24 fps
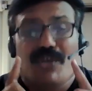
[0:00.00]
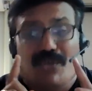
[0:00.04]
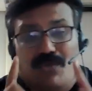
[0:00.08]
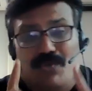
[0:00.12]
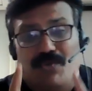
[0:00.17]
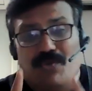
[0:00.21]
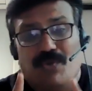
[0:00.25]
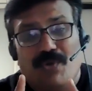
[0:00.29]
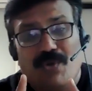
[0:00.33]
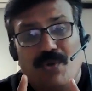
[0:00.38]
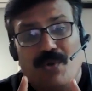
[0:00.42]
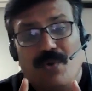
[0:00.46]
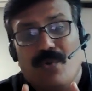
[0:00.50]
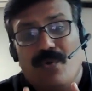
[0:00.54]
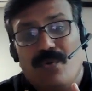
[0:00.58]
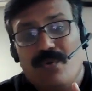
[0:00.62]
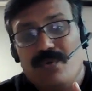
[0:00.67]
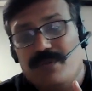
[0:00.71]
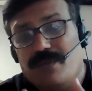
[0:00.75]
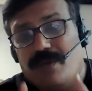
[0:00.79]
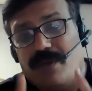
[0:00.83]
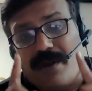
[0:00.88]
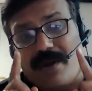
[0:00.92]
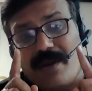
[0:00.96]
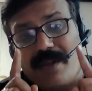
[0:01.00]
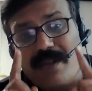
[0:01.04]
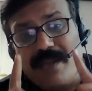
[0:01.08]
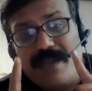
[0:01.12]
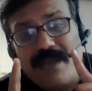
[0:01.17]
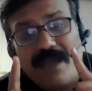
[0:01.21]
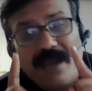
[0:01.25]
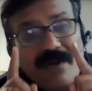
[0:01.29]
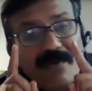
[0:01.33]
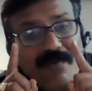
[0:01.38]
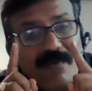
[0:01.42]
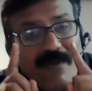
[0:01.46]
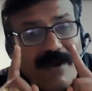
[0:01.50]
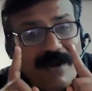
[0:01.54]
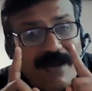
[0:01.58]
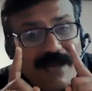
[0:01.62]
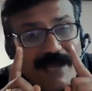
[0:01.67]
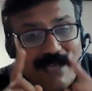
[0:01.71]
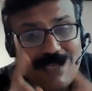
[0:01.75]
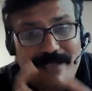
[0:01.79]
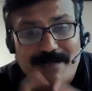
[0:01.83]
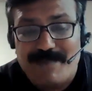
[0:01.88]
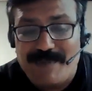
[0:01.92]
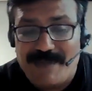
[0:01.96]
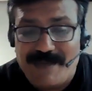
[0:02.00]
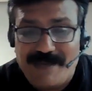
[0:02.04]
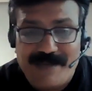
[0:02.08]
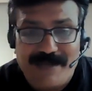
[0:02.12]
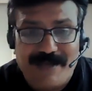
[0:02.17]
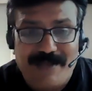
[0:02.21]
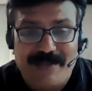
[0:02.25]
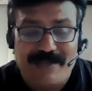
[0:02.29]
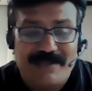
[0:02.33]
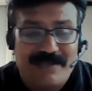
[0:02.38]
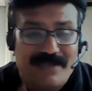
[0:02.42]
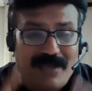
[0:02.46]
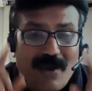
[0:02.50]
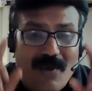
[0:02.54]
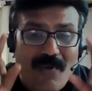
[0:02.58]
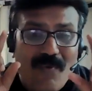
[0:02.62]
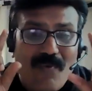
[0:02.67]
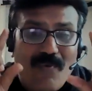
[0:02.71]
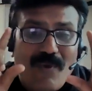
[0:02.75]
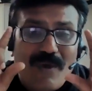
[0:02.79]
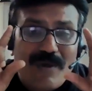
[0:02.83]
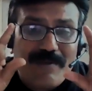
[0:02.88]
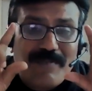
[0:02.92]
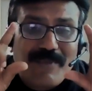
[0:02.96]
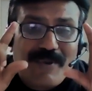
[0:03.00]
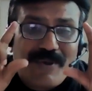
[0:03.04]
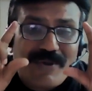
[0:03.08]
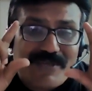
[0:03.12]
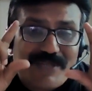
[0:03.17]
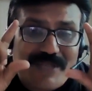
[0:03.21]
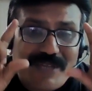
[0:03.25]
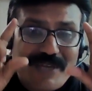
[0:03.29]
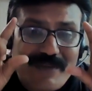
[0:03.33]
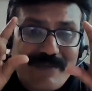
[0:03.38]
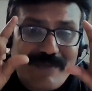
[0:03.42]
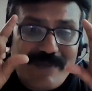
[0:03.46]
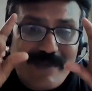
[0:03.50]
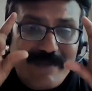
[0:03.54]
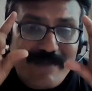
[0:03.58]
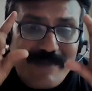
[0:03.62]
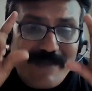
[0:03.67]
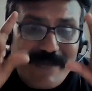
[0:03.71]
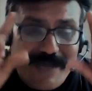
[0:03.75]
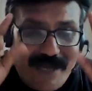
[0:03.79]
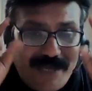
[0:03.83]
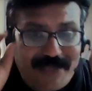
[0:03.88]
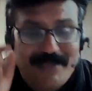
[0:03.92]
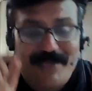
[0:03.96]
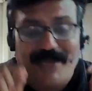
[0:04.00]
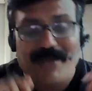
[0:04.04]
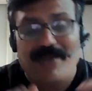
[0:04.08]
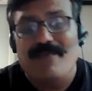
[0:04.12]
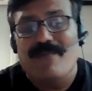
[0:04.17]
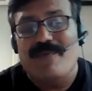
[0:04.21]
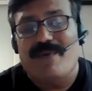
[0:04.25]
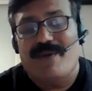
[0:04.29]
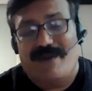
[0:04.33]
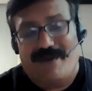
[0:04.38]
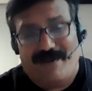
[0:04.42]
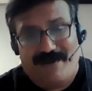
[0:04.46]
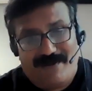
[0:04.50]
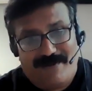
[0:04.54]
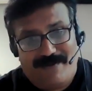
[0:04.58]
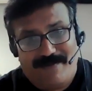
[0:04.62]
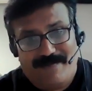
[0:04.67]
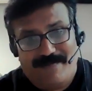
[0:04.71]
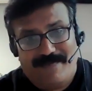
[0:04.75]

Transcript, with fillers: you should know the real work experience, how one project will be executed.